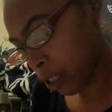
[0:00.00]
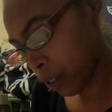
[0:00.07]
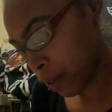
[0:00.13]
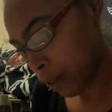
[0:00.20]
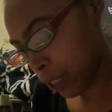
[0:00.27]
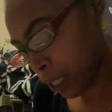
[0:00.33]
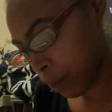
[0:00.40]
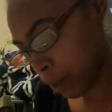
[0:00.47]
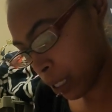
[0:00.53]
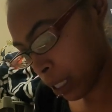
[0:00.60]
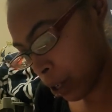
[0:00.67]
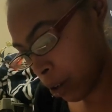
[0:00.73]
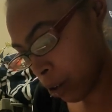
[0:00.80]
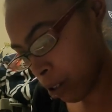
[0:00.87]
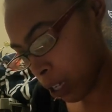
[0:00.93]
that flipped and the
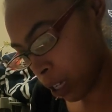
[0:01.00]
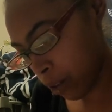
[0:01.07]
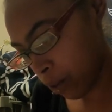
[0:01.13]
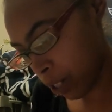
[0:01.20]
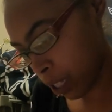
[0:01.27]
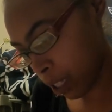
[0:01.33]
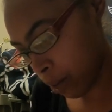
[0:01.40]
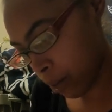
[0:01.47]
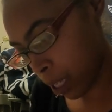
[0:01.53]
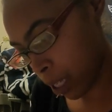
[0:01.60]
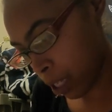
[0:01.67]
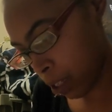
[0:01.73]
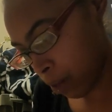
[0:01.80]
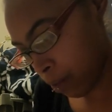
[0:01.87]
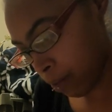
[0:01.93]
whole deck fell out of my hand.